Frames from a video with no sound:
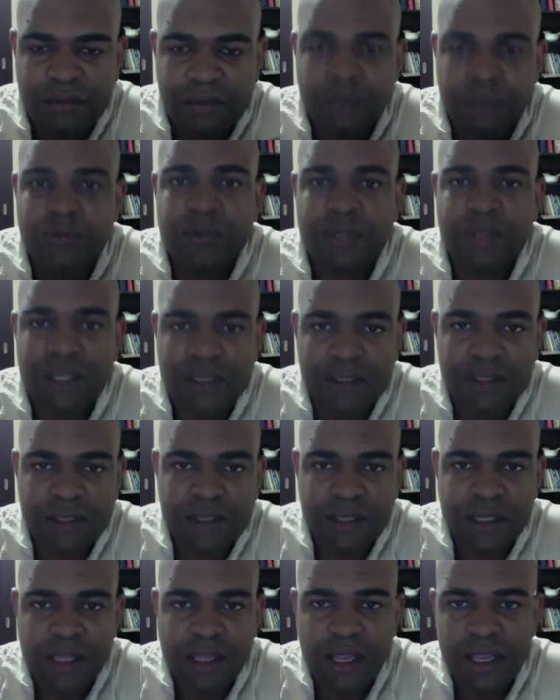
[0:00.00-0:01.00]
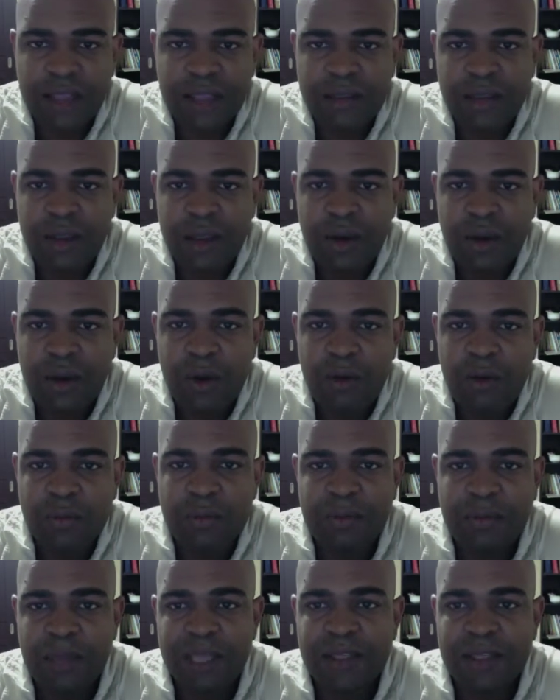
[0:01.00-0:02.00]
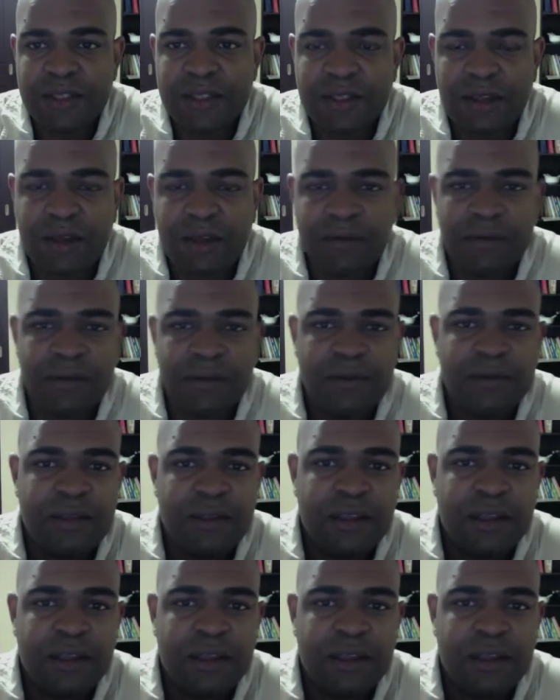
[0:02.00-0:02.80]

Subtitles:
things in the class will be based off of